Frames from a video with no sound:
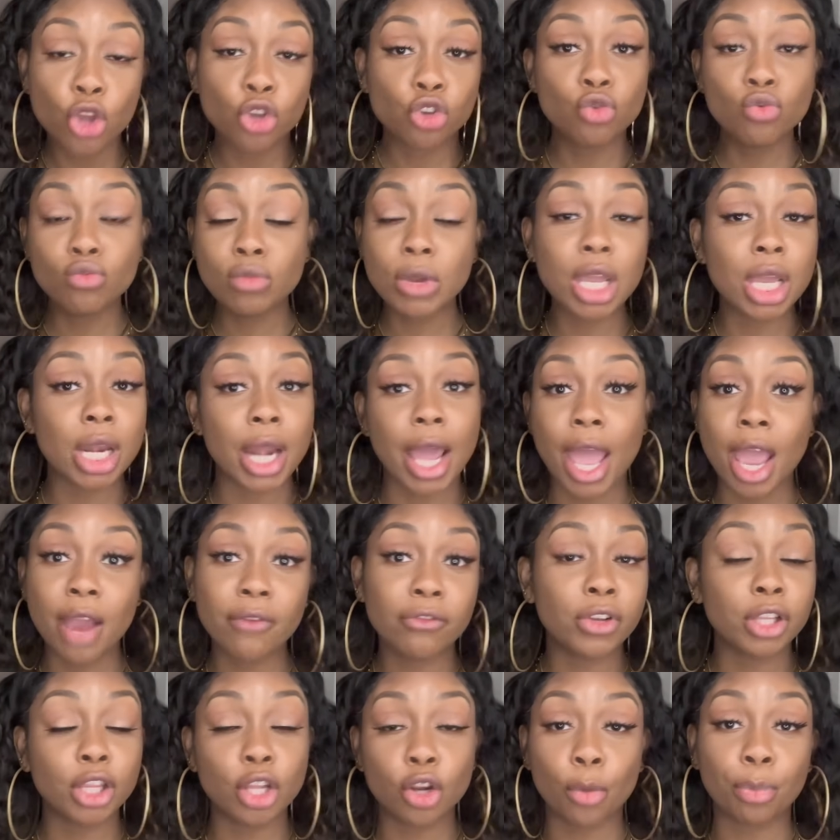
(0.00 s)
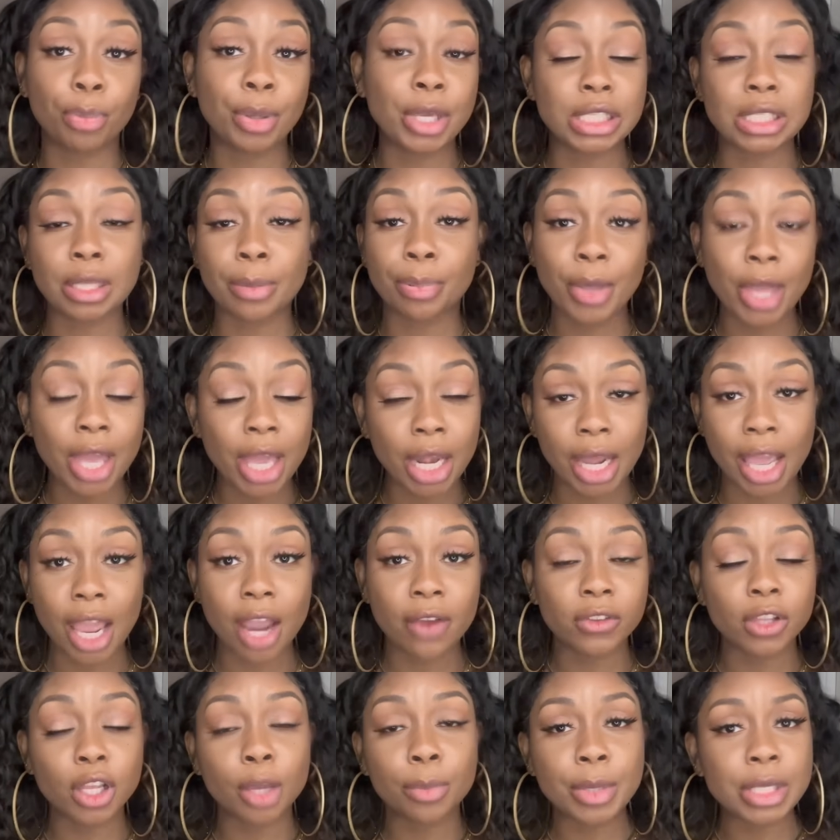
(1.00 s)
you need every little piece of penny,
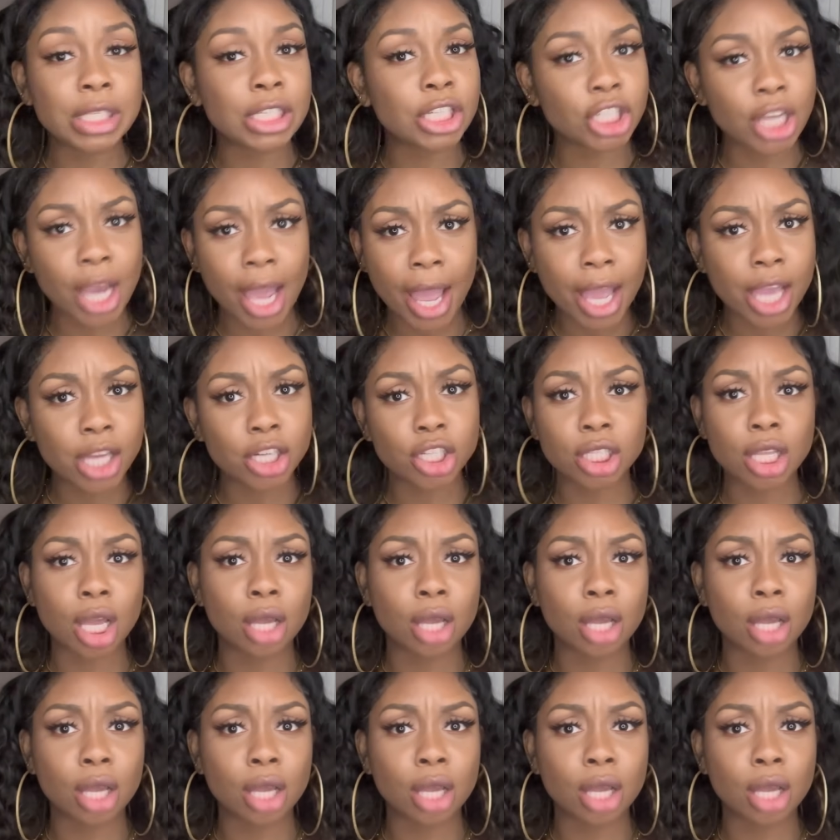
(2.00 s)
every little piece of change.